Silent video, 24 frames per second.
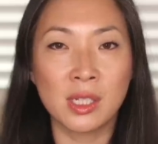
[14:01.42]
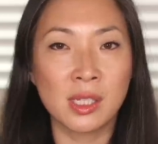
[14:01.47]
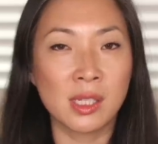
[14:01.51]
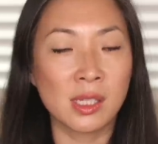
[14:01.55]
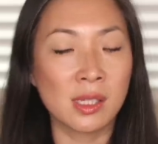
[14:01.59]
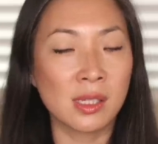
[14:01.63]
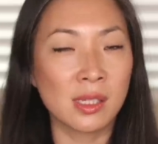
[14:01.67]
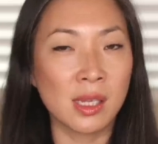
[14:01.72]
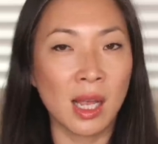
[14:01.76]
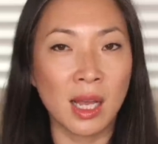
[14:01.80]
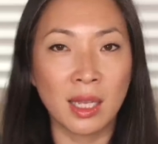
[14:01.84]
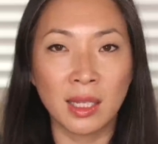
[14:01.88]
This
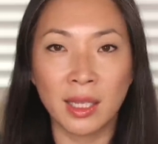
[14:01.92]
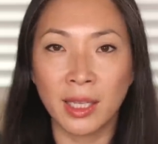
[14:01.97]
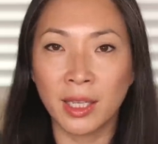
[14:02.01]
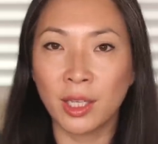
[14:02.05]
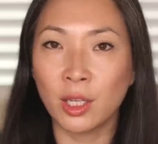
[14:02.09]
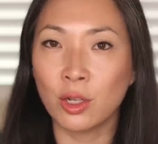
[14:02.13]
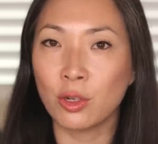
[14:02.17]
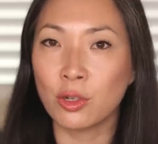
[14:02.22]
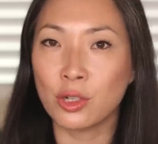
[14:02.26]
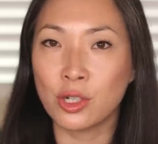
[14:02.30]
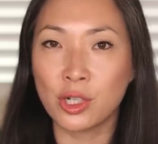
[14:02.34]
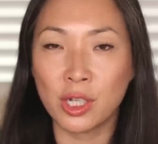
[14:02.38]
is not like
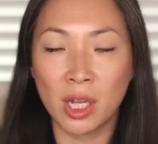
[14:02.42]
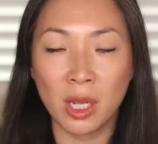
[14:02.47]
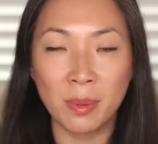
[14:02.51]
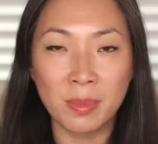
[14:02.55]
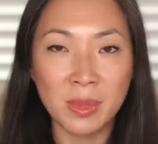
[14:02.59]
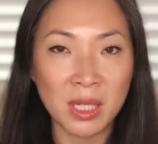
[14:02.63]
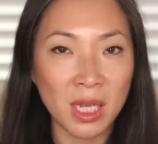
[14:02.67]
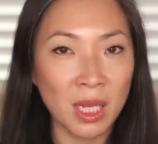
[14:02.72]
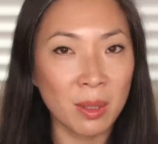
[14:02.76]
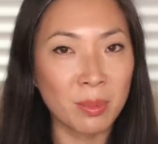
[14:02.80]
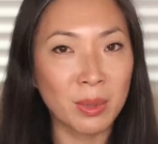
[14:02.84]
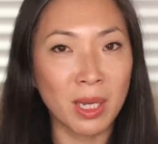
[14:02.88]
your shape
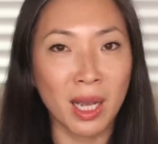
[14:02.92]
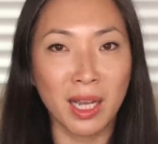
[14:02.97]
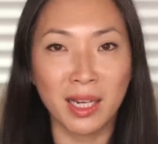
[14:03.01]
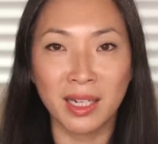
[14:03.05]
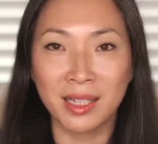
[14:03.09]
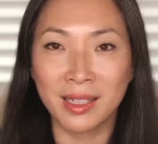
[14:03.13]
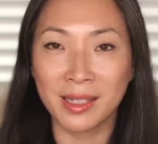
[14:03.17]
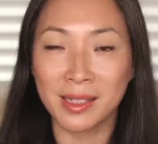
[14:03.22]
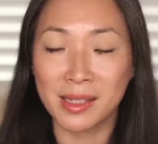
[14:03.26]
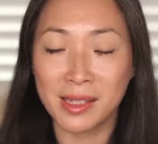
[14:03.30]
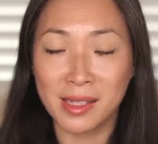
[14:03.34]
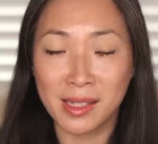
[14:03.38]
tape kind
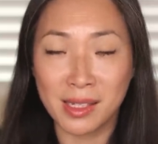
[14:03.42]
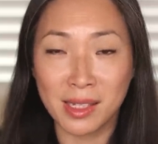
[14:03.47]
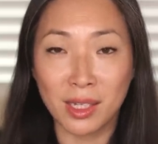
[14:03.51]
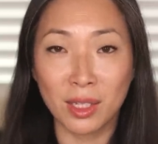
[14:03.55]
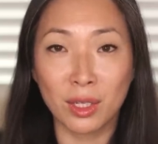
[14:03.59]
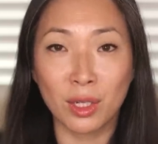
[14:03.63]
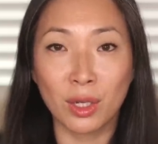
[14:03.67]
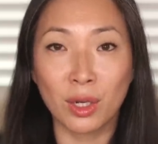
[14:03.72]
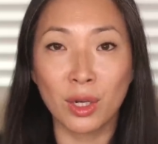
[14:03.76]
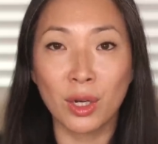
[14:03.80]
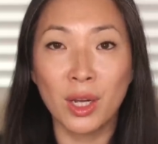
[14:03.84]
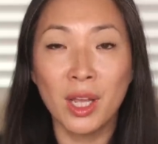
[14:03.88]
of
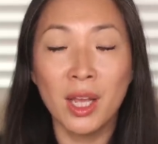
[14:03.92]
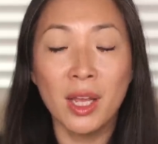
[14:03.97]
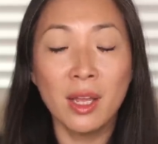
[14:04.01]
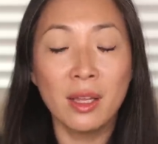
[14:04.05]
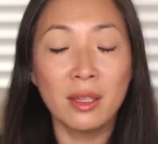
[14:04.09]
concealer.